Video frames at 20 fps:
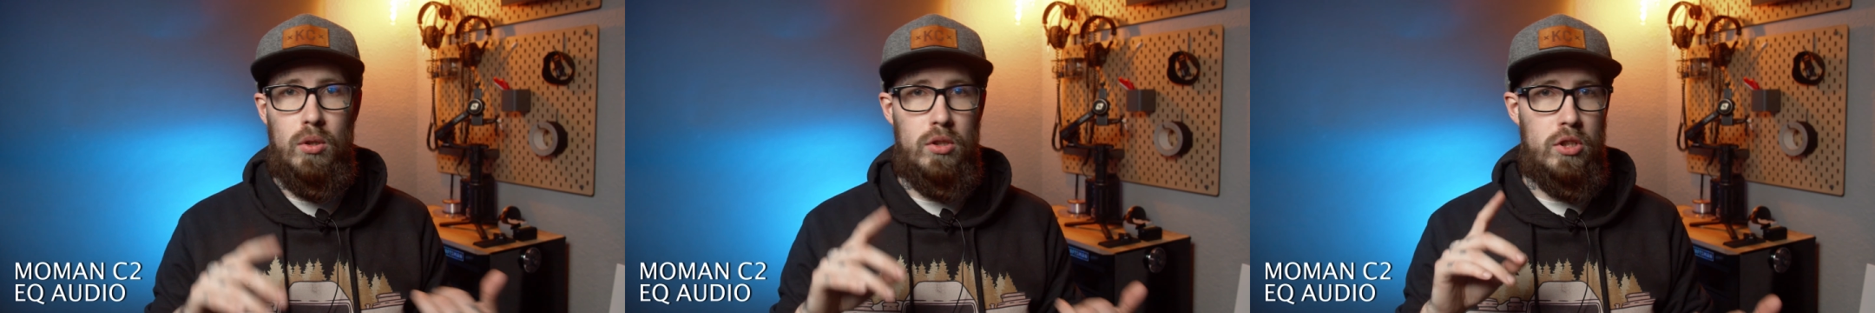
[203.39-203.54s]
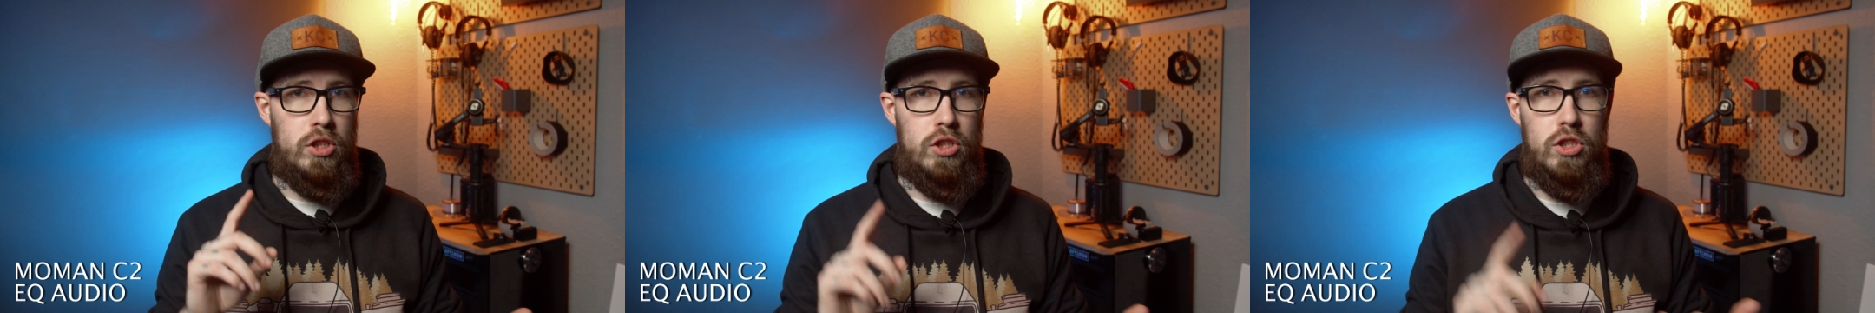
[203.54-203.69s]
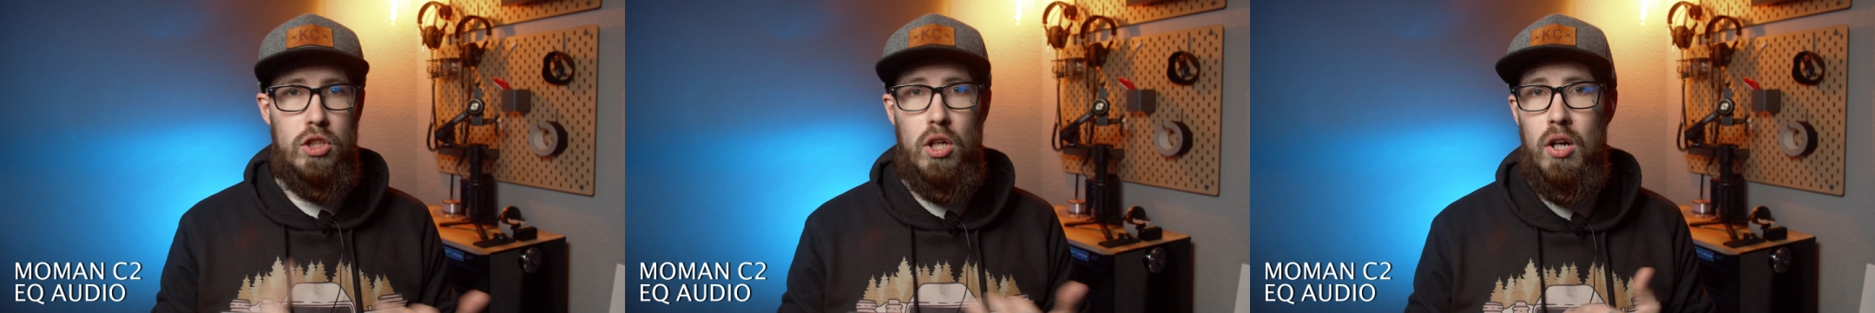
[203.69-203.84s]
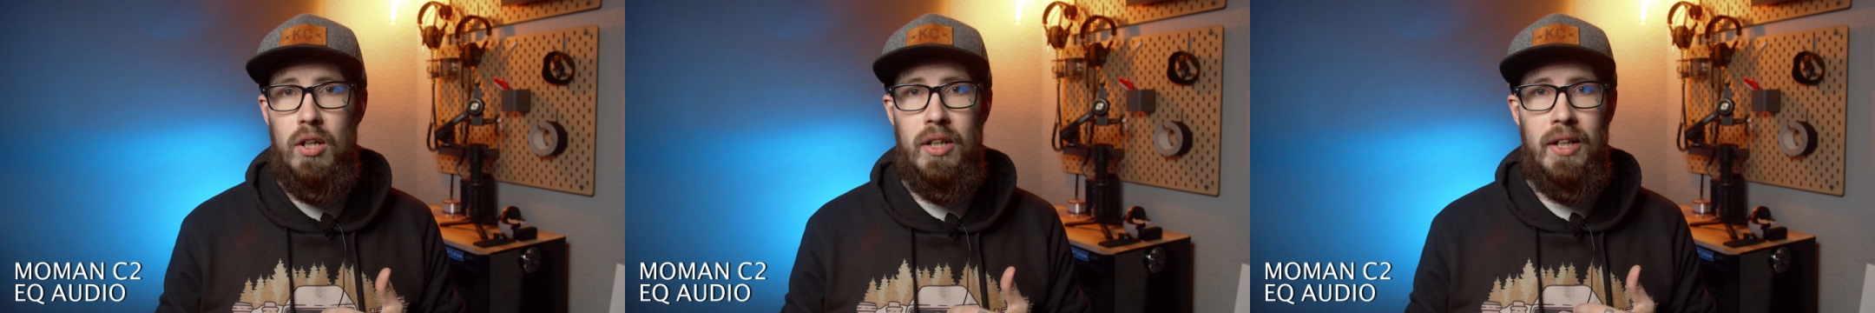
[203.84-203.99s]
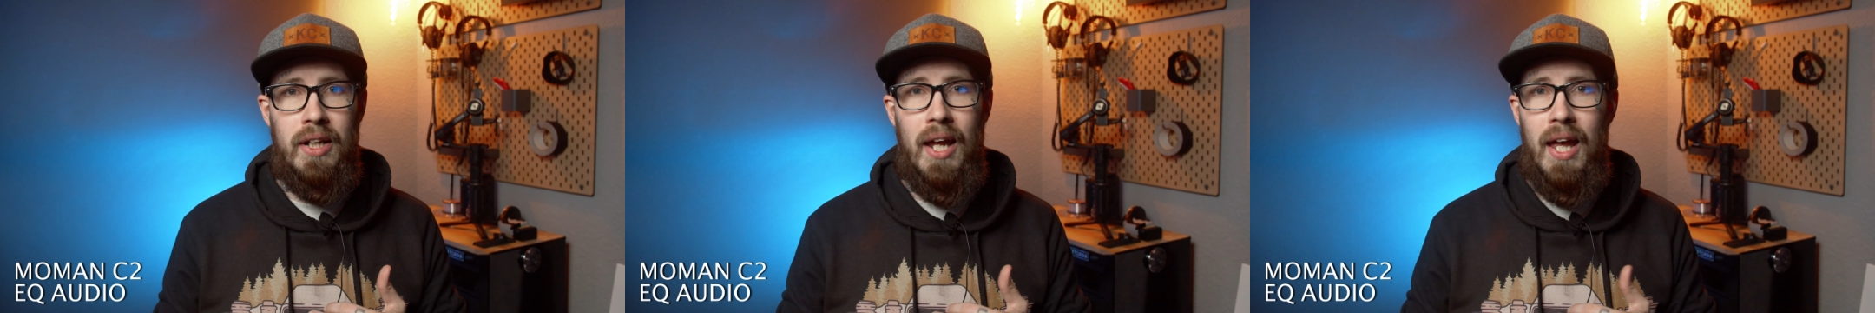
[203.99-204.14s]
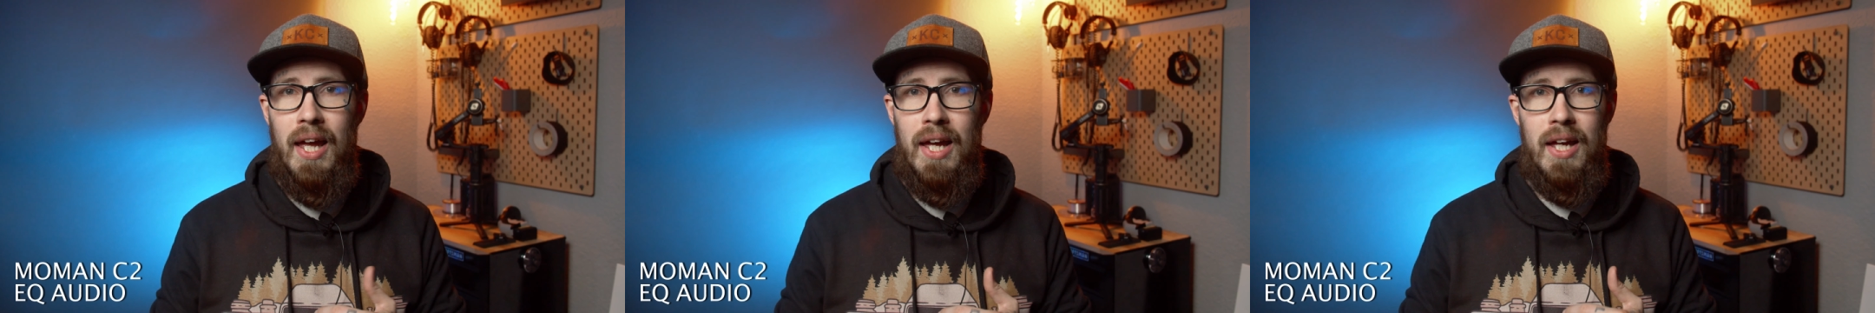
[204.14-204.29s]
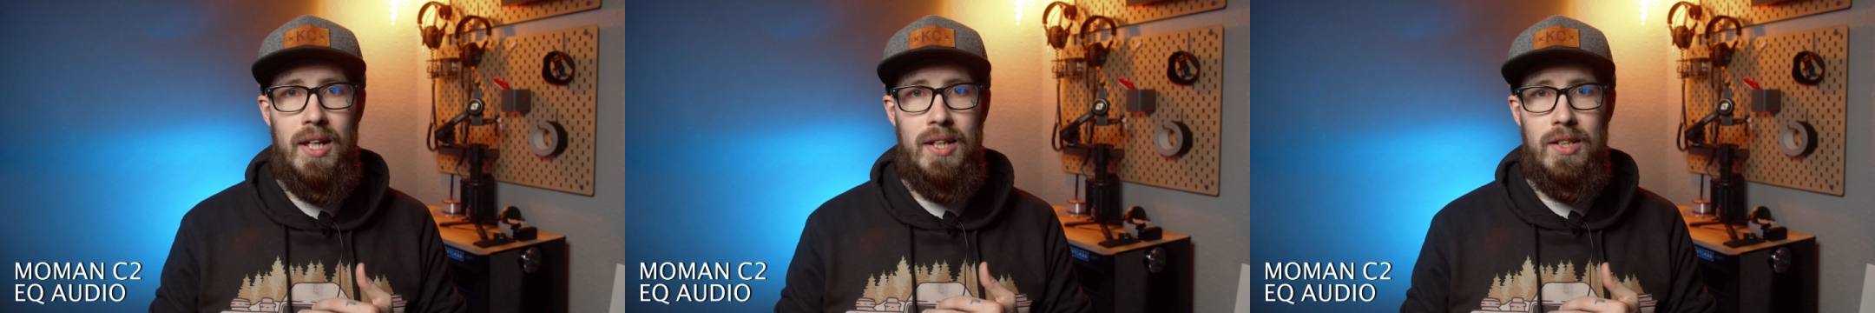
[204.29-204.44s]
or just talking
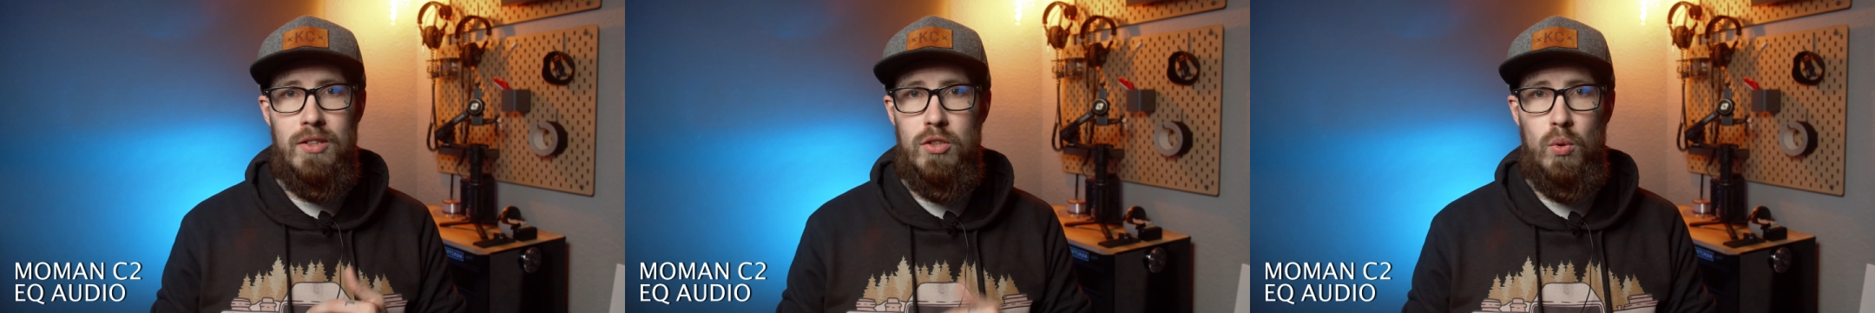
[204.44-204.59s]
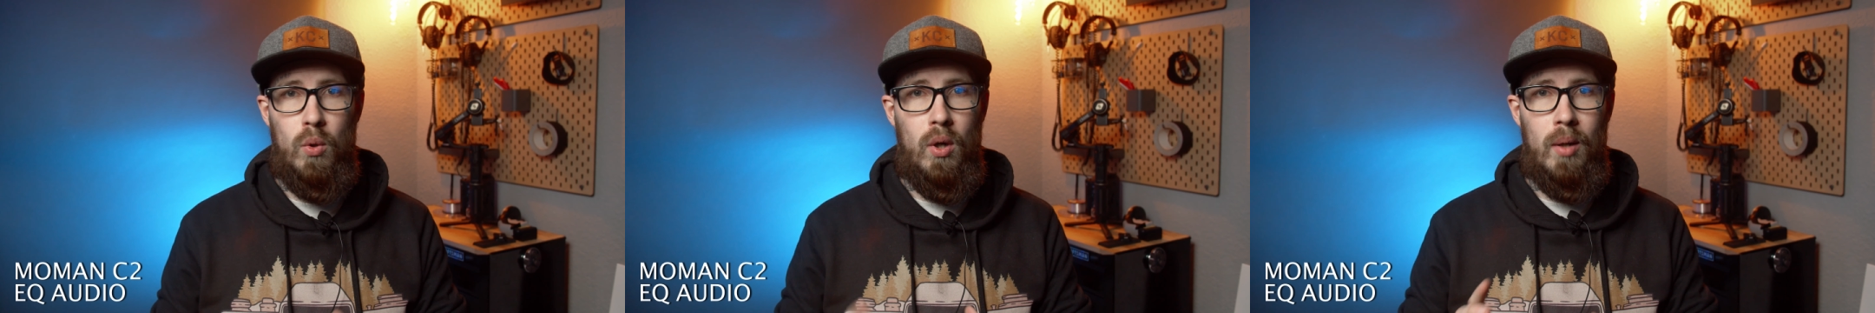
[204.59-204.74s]
heads,